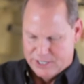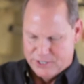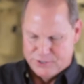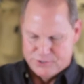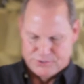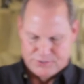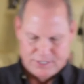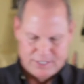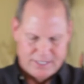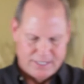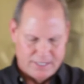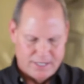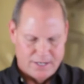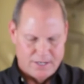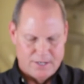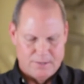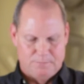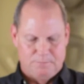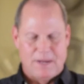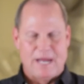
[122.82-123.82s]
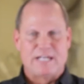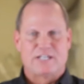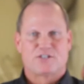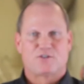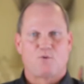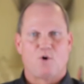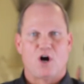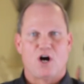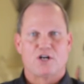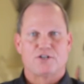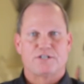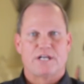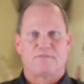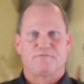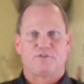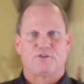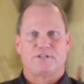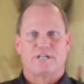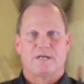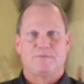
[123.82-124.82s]
here's the uh, baked squash
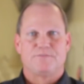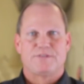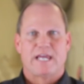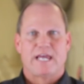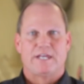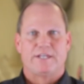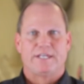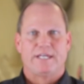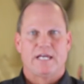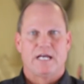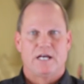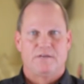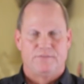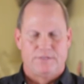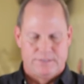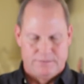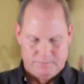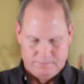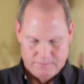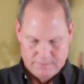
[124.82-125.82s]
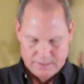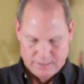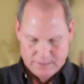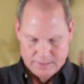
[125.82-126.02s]
after it comes out of the oven.